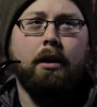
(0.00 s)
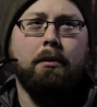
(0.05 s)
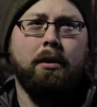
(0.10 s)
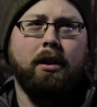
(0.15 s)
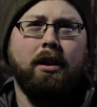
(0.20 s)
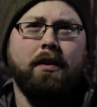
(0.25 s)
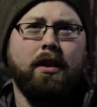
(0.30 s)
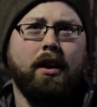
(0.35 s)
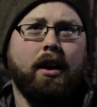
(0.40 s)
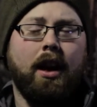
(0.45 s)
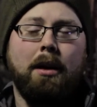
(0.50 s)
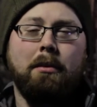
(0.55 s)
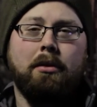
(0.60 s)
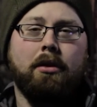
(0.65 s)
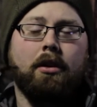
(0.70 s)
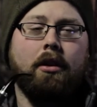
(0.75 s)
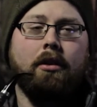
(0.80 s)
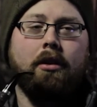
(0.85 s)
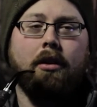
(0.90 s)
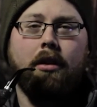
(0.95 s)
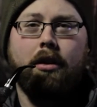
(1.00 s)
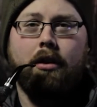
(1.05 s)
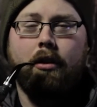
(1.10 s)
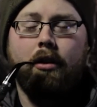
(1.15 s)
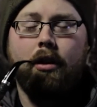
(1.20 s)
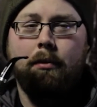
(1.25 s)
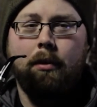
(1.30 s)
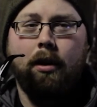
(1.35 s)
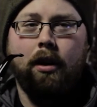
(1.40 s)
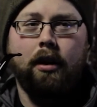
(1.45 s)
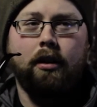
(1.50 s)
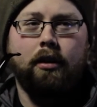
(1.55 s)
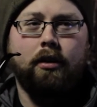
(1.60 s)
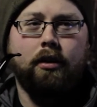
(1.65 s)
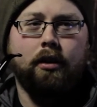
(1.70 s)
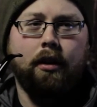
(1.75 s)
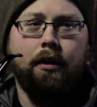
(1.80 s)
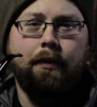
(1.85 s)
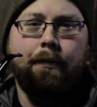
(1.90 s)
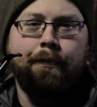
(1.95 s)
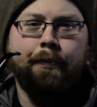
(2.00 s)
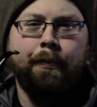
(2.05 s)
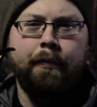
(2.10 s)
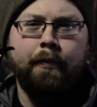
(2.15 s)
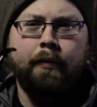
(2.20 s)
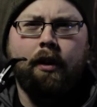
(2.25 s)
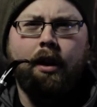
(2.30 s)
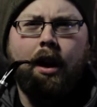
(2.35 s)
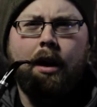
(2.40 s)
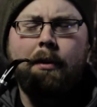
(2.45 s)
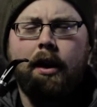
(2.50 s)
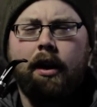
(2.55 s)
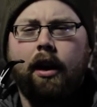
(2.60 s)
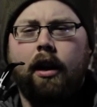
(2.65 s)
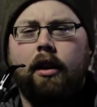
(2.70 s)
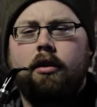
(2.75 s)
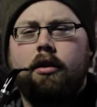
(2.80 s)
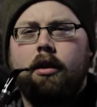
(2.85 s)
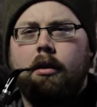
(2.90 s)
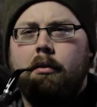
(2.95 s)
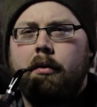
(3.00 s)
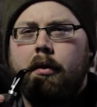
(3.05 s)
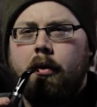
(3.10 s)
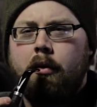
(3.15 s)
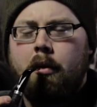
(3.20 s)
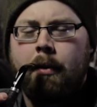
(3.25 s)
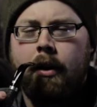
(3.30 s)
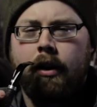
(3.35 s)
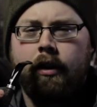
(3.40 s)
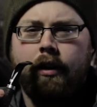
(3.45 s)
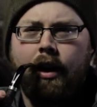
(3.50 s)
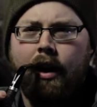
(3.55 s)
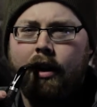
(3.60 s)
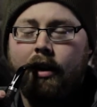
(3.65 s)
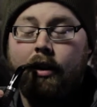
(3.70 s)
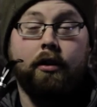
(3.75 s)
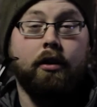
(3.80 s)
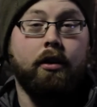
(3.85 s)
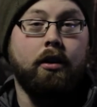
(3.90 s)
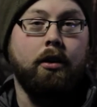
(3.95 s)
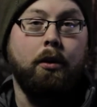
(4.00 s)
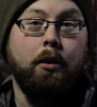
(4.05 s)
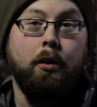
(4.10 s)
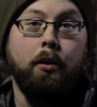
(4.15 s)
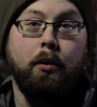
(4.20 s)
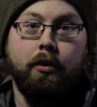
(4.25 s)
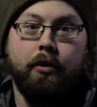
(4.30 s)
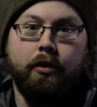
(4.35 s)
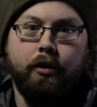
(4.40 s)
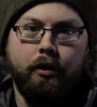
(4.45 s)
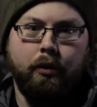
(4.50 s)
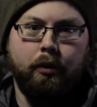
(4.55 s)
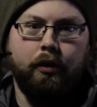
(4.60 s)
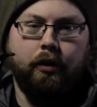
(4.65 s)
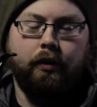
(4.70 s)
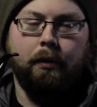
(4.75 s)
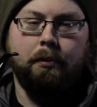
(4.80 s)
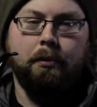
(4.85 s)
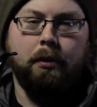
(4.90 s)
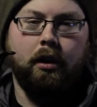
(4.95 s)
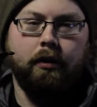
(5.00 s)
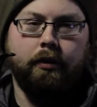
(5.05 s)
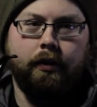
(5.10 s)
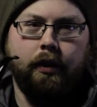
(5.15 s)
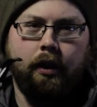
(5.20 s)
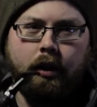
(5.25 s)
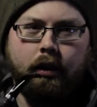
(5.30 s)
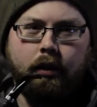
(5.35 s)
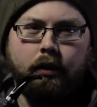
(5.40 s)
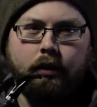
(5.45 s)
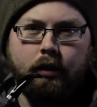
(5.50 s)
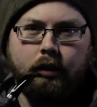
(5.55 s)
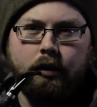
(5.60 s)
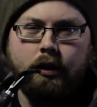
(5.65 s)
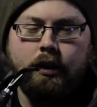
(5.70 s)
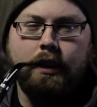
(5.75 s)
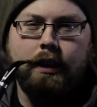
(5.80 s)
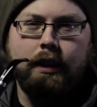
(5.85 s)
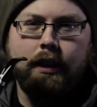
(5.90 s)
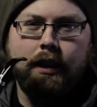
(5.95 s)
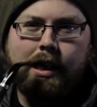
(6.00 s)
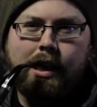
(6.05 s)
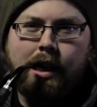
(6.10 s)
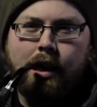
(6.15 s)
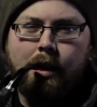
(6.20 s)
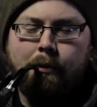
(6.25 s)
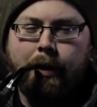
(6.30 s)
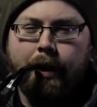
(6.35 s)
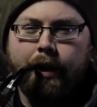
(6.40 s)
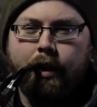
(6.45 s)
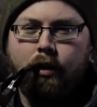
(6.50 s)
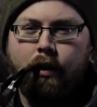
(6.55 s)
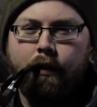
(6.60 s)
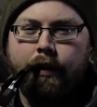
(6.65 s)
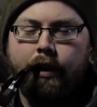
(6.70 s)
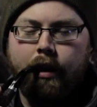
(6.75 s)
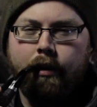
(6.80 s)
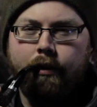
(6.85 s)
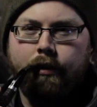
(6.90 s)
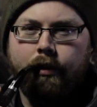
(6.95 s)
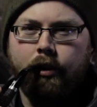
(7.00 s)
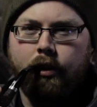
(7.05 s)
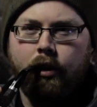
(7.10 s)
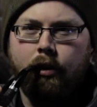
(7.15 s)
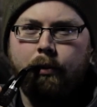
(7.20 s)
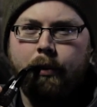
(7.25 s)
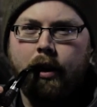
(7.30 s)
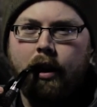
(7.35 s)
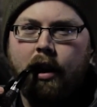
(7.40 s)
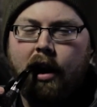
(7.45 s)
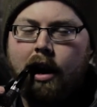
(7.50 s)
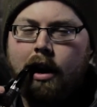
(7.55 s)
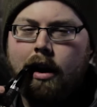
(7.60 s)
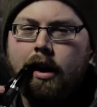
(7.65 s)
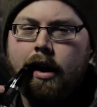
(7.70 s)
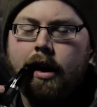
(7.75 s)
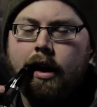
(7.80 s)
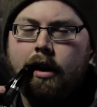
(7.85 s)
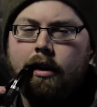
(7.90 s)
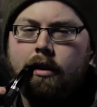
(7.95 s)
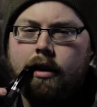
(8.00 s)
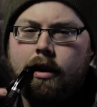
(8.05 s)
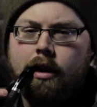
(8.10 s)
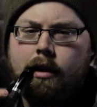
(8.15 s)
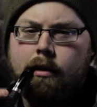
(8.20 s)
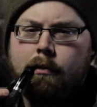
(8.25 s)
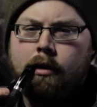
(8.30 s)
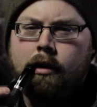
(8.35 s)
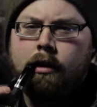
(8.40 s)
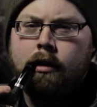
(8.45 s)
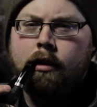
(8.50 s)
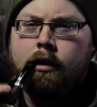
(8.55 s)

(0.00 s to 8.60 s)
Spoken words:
I believe the game starts in 30 minutes, so I might catch some of it with my dad. He's a huge football fan, so might go over there for a little bit, hang out with him.